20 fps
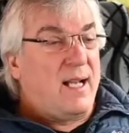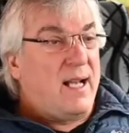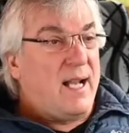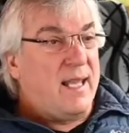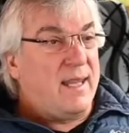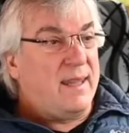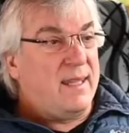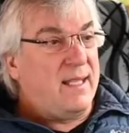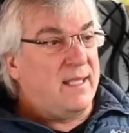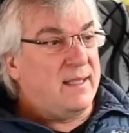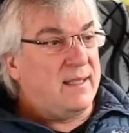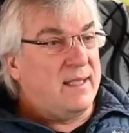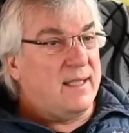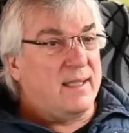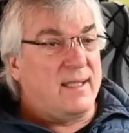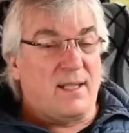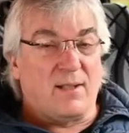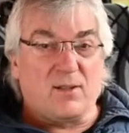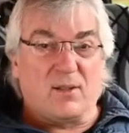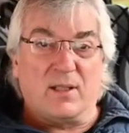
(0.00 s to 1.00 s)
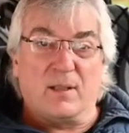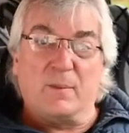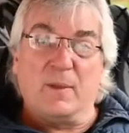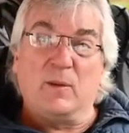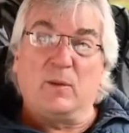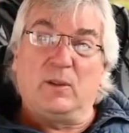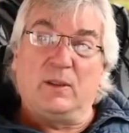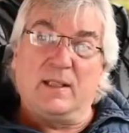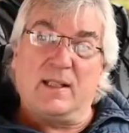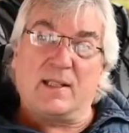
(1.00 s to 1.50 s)
think that things are going to
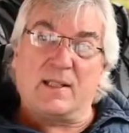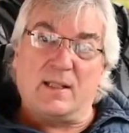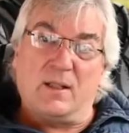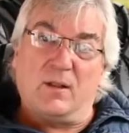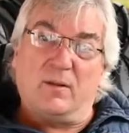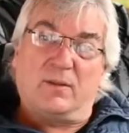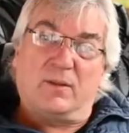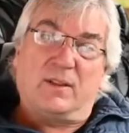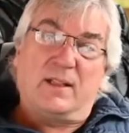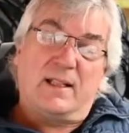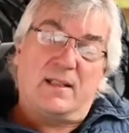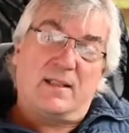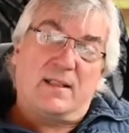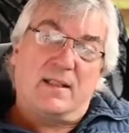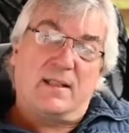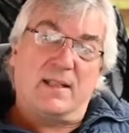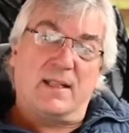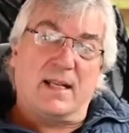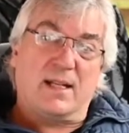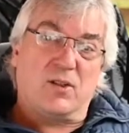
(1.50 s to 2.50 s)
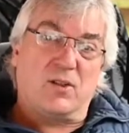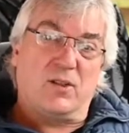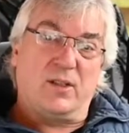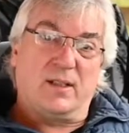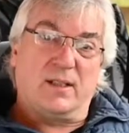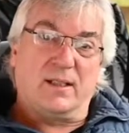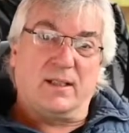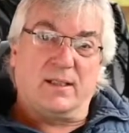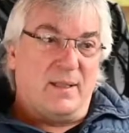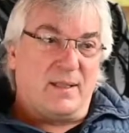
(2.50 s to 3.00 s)
be really slow for us this next
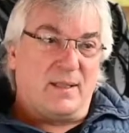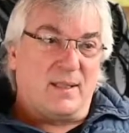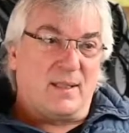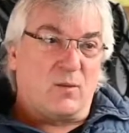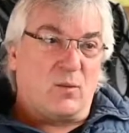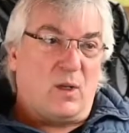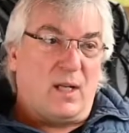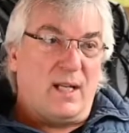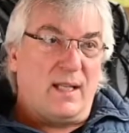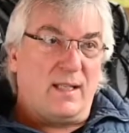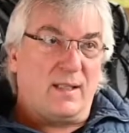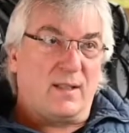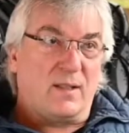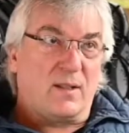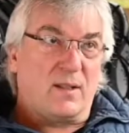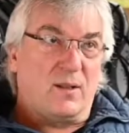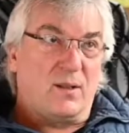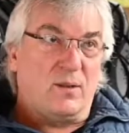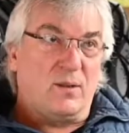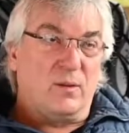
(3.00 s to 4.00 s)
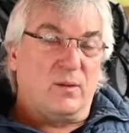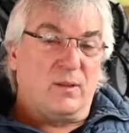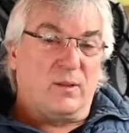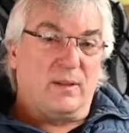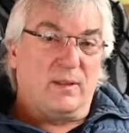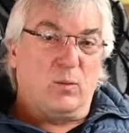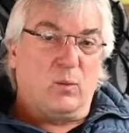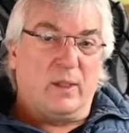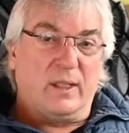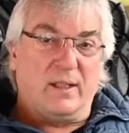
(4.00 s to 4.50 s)
year, business-wise. So
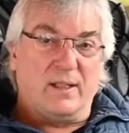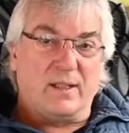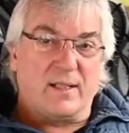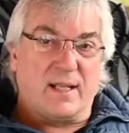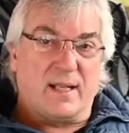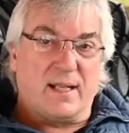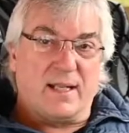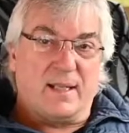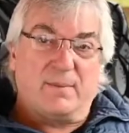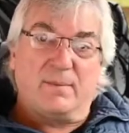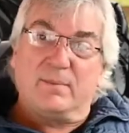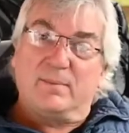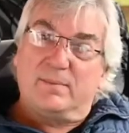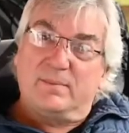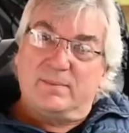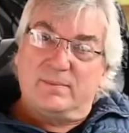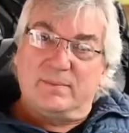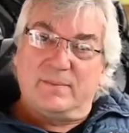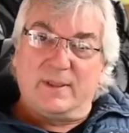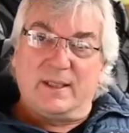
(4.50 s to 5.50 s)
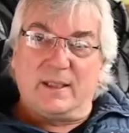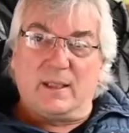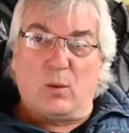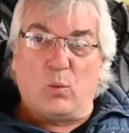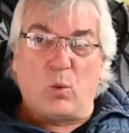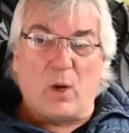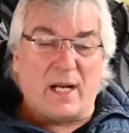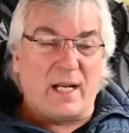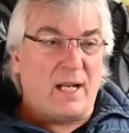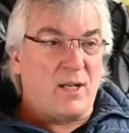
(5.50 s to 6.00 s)
during the winter time,
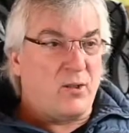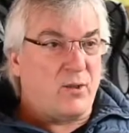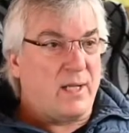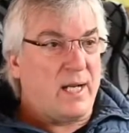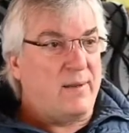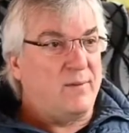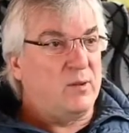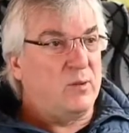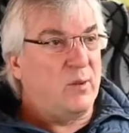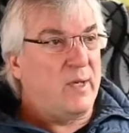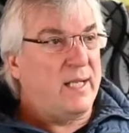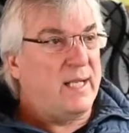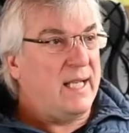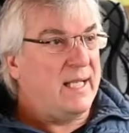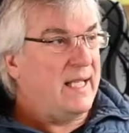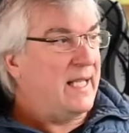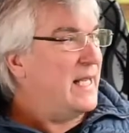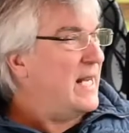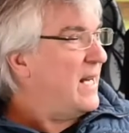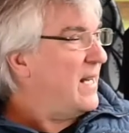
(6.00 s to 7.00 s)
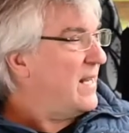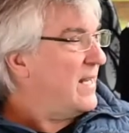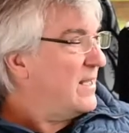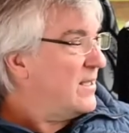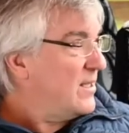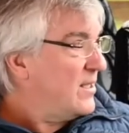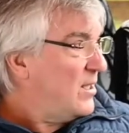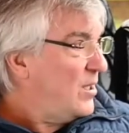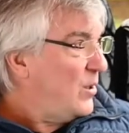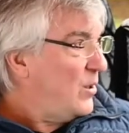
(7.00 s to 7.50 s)
why not travel? Why not get out of
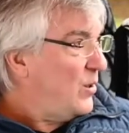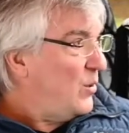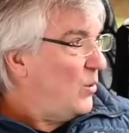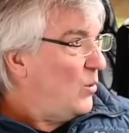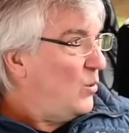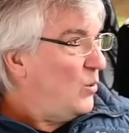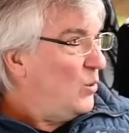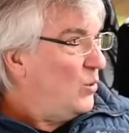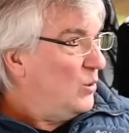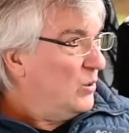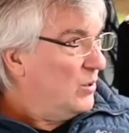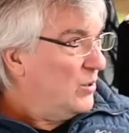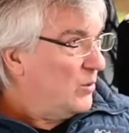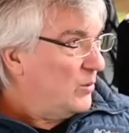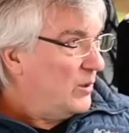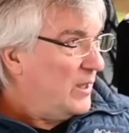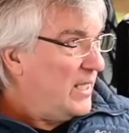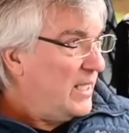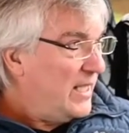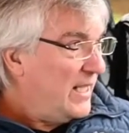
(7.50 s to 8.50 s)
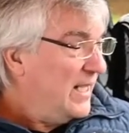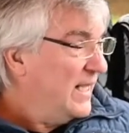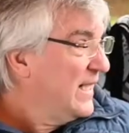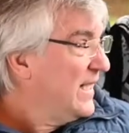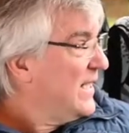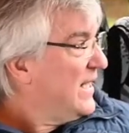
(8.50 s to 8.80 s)
this cold, gray,